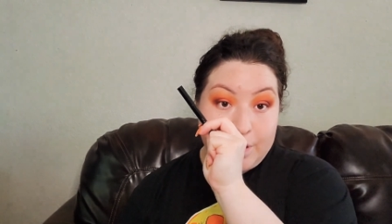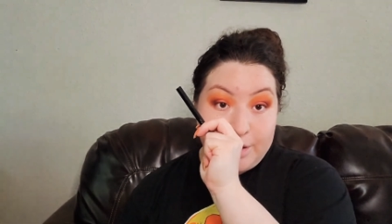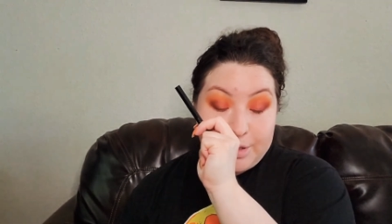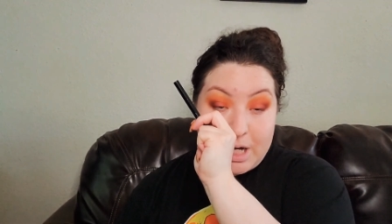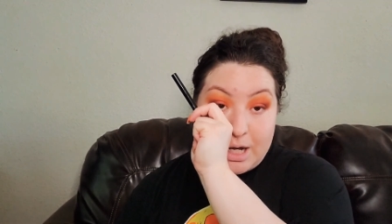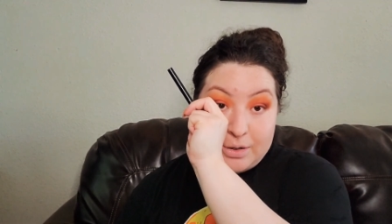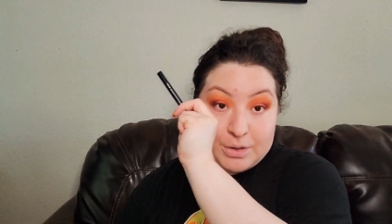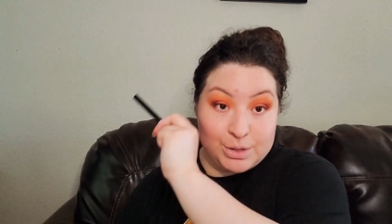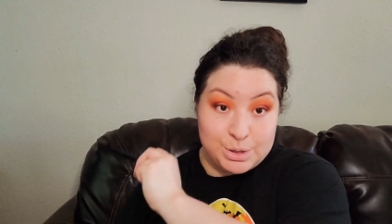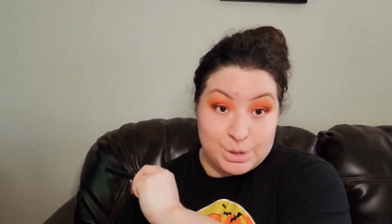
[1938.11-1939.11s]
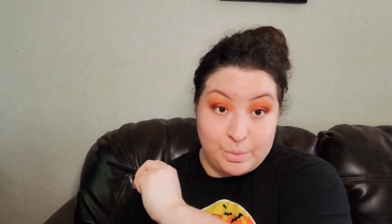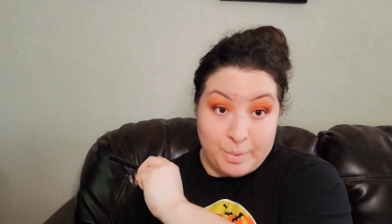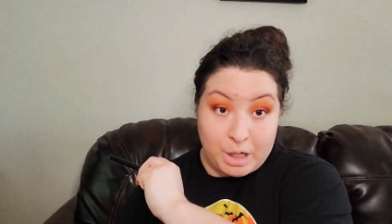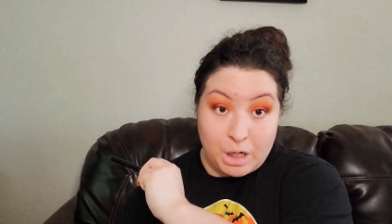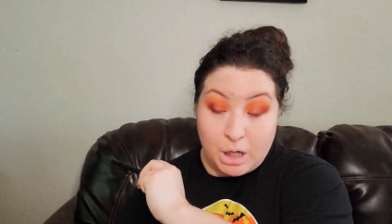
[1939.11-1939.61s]
of the house to
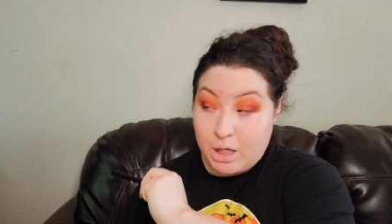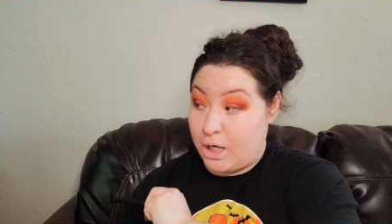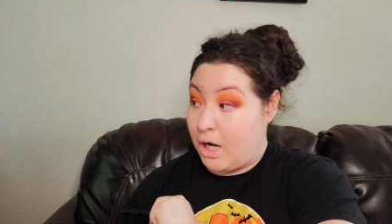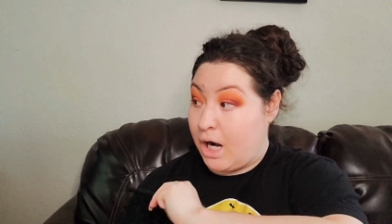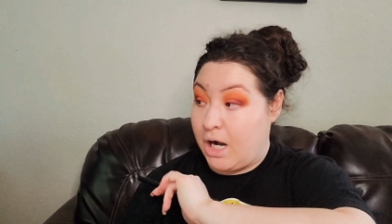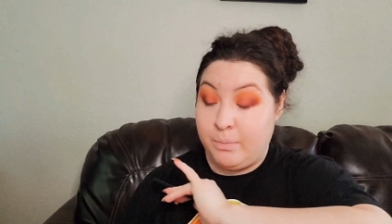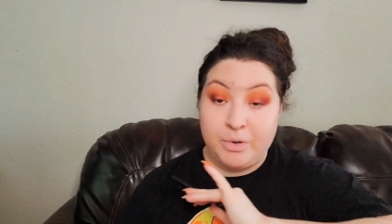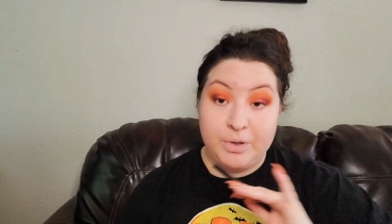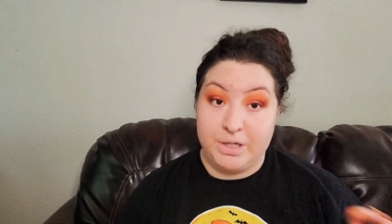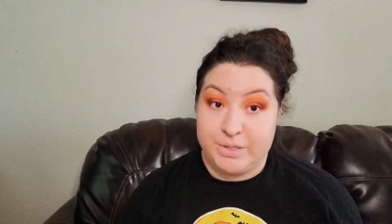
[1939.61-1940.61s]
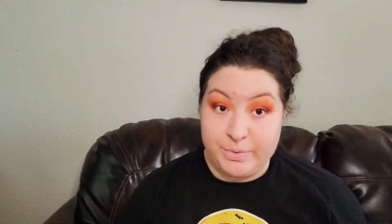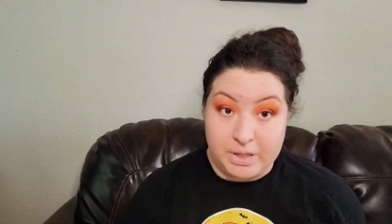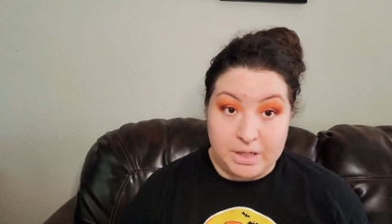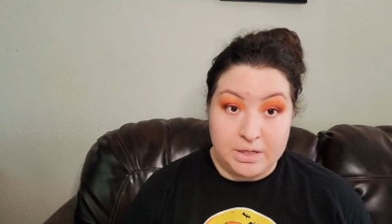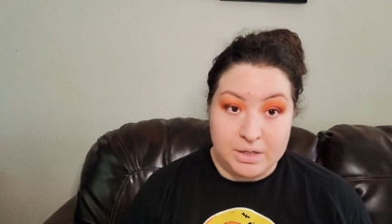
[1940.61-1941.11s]
my car, I'm already
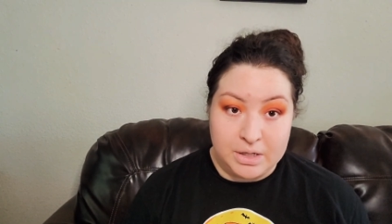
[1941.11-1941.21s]
sweating.